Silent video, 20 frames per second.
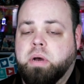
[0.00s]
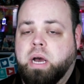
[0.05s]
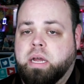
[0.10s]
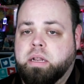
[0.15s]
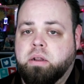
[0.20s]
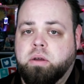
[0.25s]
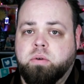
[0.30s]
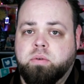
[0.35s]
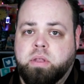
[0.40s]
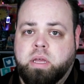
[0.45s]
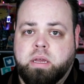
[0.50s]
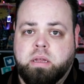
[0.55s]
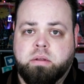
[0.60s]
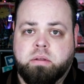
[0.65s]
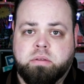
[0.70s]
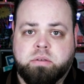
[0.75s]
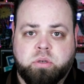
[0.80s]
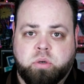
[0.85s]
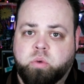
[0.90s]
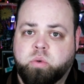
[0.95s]
I know
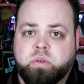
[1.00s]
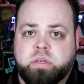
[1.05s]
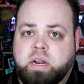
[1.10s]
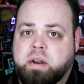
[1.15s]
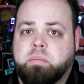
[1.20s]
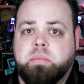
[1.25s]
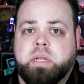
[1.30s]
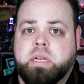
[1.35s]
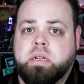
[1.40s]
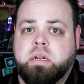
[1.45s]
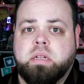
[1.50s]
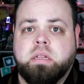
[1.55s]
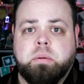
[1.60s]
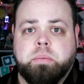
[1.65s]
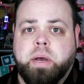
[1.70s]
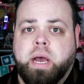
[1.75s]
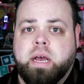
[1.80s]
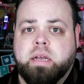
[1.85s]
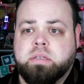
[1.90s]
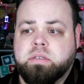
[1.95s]
that schools that I've been in in the
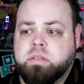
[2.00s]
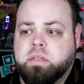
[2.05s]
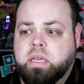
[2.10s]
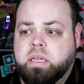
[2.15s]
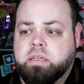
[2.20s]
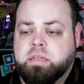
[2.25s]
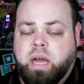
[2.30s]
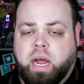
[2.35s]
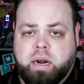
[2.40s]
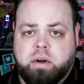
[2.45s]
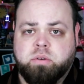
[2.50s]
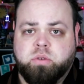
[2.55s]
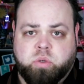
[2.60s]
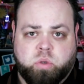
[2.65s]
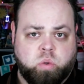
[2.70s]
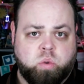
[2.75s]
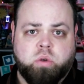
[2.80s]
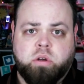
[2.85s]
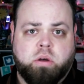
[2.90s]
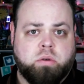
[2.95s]
past, the entire
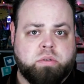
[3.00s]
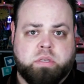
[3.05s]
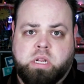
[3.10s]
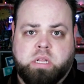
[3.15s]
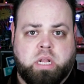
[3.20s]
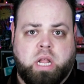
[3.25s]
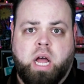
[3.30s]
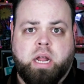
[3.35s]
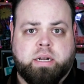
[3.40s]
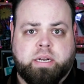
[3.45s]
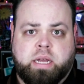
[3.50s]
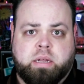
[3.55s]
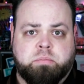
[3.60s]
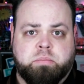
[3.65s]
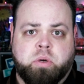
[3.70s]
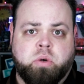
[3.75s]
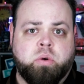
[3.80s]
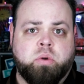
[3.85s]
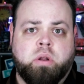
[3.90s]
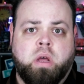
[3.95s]
school goes in a lockdown
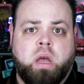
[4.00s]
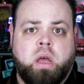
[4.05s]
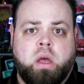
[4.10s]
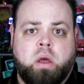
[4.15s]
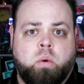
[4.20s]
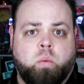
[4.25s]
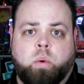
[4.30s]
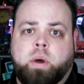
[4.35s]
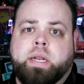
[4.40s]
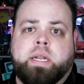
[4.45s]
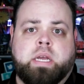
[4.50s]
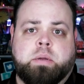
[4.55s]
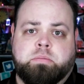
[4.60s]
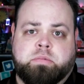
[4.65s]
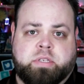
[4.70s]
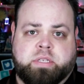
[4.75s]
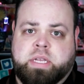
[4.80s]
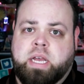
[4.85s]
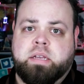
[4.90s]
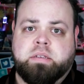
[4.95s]
mode when
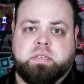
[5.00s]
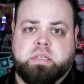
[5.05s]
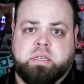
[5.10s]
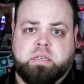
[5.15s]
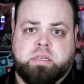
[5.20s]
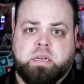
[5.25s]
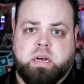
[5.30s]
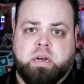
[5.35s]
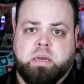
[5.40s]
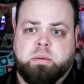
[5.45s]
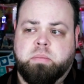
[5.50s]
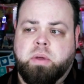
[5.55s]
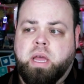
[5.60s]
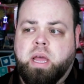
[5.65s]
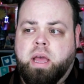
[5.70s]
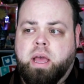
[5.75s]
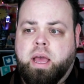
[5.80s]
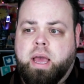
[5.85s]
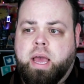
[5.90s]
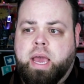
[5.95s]
it's testing time,
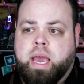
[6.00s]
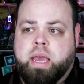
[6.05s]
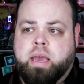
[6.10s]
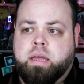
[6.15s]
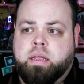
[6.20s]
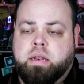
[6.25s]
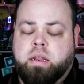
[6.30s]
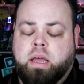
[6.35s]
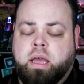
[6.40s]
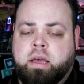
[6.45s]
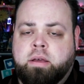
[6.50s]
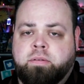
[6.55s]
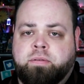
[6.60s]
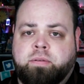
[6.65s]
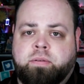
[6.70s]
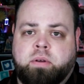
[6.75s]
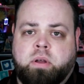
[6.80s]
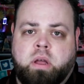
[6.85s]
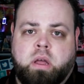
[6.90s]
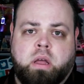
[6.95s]
and
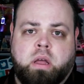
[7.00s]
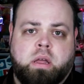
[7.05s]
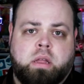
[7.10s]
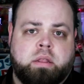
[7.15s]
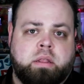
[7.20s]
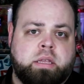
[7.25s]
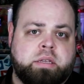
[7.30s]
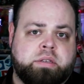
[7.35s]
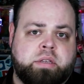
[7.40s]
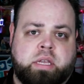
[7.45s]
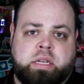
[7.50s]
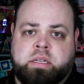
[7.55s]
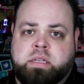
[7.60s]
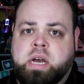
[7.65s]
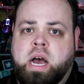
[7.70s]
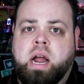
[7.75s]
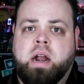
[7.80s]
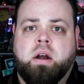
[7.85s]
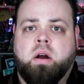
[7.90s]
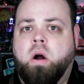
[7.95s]
if this
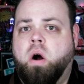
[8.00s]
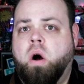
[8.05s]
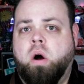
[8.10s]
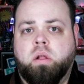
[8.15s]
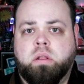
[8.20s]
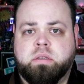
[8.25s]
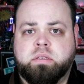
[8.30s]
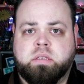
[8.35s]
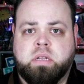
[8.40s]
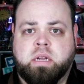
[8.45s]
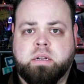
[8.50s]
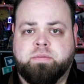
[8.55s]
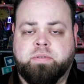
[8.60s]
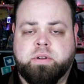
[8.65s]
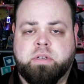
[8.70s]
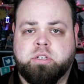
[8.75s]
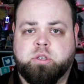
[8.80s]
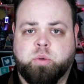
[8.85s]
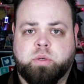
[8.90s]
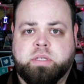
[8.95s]
entire hall is not
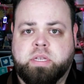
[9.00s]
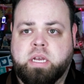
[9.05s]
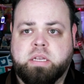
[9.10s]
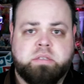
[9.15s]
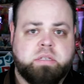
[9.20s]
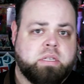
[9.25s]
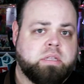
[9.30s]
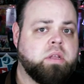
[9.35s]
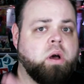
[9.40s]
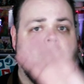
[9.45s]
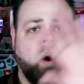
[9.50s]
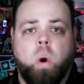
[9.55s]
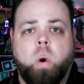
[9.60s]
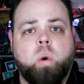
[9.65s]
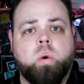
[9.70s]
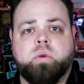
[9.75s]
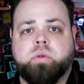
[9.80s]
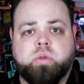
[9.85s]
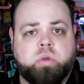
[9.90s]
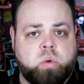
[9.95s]
finished with testing, the
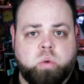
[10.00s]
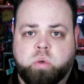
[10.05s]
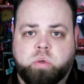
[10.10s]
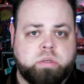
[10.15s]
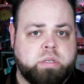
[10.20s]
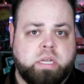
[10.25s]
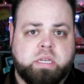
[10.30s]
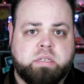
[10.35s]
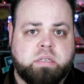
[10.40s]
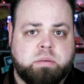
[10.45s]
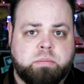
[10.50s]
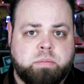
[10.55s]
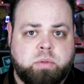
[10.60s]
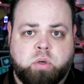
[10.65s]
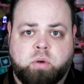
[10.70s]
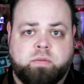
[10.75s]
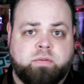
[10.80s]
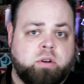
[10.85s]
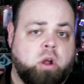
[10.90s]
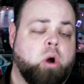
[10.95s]
whole school doesn't
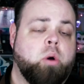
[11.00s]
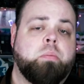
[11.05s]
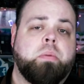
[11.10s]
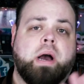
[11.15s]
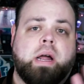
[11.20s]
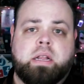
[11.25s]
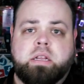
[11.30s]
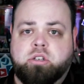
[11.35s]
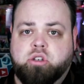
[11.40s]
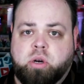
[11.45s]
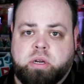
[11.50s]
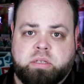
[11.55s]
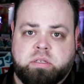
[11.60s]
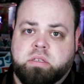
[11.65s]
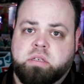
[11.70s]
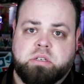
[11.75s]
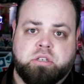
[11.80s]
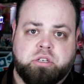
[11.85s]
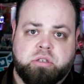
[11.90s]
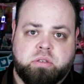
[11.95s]
move. Nobody
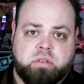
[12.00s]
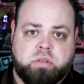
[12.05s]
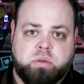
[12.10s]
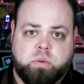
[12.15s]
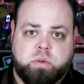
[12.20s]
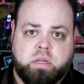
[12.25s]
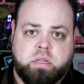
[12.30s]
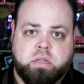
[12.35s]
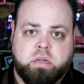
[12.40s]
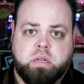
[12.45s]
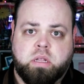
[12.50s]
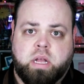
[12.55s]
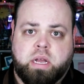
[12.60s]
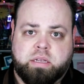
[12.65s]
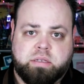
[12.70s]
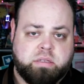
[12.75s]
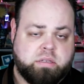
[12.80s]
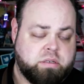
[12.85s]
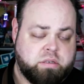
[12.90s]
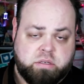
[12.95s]
transitions to another
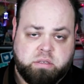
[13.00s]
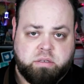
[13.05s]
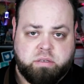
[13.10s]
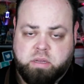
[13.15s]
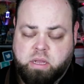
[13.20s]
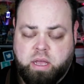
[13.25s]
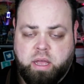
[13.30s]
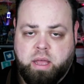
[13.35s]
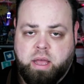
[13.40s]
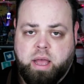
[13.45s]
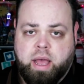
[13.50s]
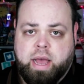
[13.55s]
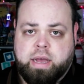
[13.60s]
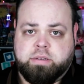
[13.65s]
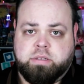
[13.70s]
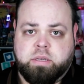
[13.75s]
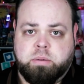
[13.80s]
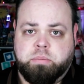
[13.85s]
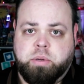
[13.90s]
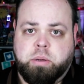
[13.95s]
class. That's just how
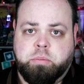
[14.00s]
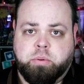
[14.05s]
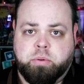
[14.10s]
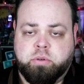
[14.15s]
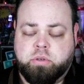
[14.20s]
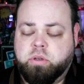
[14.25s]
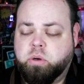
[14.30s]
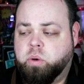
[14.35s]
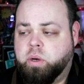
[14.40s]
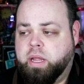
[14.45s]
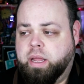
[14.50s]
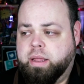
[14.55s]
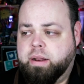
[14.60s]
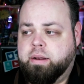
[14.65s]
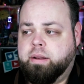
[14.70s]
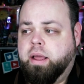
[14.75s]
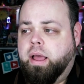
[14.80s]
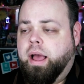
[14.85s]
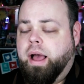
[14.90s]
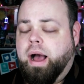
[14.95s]
some people do it.
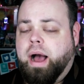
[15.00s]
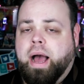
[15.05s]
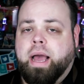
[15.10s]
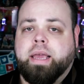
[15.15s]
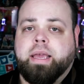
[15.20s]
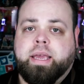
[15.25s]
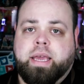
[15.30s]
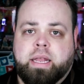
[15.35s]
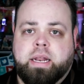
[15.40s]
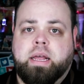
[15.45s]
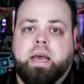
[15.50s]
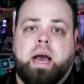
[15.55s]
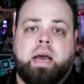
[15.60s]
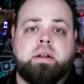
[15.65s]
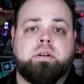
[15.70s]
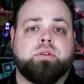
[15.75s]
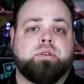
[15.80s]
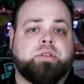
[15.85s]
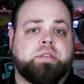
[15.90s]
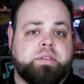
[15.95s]
And I get it. I
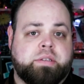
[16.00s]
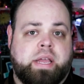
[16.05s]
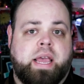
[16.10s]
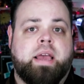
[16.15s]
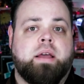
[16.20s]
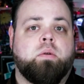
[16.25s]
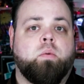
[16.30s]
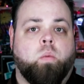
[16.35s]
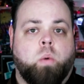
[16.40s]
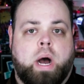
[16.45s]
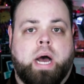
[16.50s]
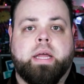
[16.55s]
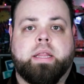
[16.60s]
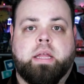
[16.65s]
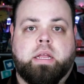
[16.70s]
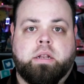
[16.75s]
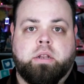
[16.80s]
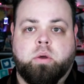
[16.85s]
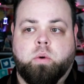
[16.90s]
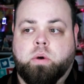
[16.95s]
understand why
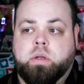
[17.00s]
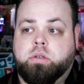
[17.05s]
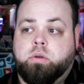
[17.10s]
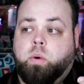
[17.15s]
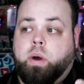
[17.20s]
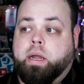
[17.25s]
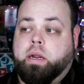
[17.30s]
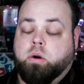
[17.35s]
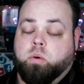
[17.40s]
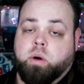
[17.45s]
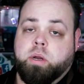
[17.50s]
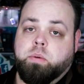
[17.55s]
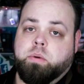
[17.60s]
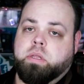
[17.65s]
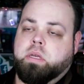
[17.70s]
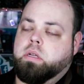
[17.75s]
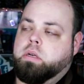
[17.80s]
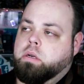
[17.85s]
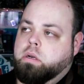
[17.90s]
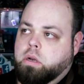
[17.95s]
they do it. Do I agree with
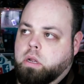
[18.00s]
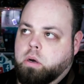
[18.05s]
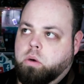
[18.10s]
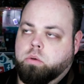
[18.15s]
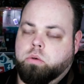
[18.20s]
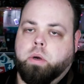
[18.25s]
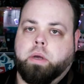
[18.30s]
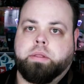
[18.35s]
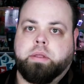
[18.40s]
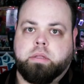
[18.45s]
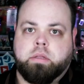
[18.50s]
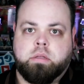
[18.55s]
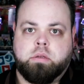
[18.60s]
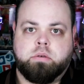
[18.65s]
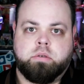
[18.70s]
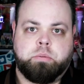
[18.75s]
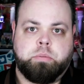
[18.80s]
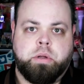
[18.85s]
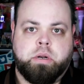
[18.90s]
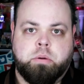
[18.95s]
it? No. Do I think that
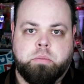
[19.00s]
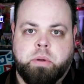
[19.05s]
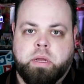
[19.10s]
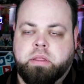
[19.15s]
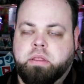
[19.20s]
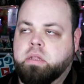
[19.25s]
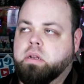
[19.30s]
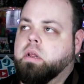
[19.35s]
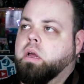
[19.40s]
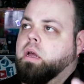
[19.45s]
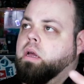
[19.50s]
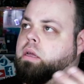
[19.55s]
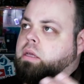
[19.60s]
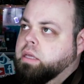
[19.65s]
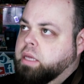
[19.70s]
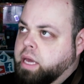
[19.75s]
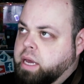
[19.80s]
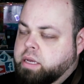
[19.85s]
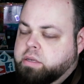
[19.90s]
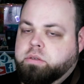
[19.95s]
there's a better method?
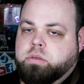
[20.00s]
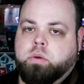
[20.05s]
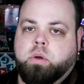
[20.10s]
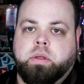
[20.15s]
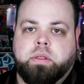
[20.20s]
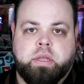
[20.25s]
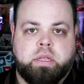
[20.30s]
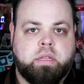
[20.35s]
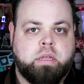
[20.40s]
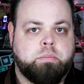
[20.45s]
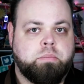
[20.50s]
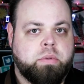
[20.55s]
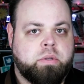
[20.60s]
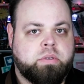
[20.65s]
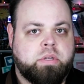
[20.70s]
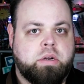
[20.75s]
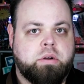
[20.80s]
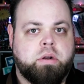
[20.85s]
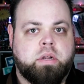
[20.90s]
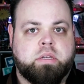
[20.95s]
Yes. Do I think that
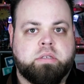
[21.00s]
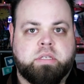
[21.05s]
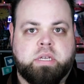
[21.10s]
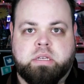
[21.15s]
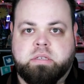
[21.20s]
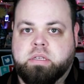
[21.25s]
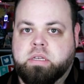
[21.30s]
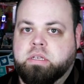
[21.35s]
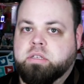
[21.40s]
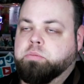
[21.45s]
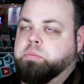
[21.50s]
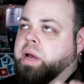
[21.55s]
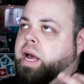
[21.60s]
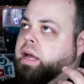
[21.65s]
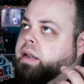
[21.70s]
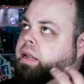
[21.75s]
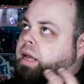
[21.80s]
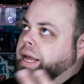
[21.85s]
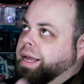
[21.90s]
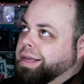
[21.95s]
standardized testing is
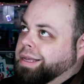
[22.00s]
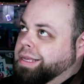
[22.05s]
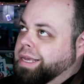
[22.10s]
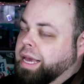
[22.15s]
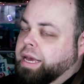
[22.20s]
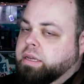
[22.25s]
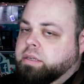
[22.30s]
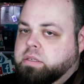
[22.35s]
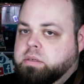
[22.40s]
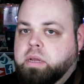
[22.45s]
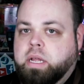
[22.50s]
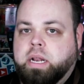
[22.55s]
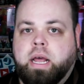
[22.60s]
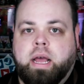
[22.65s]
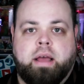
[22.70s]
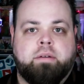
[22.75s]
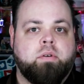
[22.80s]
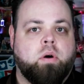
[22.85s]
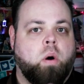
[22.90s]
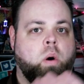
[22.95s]
bad? Yes. And I
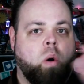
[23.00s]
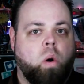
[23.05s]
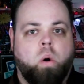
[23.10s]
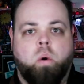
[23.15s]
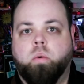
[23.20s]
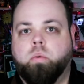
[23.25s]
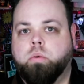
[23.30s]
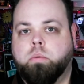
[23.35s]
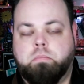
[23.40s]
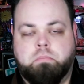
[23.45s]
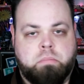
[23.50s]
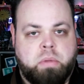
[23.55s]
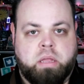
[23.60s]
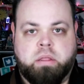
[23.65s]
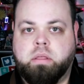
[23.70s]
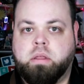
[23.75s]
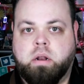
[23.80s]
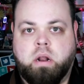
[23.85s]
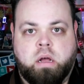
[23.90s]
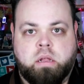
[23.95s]
have a whole
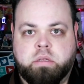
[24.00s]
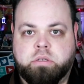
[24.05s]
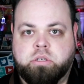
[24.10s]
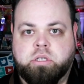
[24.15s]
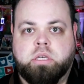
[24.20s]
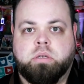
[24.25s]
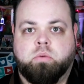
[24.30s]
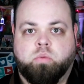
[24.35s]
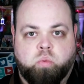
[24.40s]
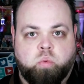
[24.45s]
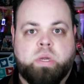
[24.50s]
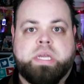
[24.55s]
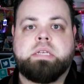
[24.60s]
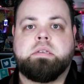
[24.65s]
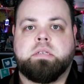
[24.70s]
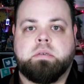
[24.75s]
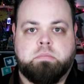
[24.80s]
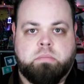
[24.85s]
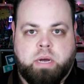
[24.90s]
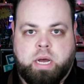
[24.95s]
methodology and
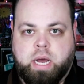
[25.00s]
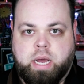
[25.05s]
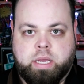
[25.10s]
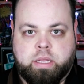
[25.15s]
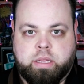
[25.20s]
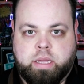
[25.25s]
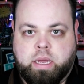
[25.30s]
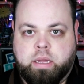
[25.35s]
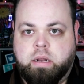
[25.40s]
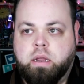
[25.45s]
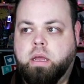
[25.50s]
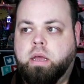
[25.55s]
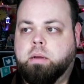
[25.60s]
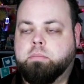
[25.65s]
reason behind that.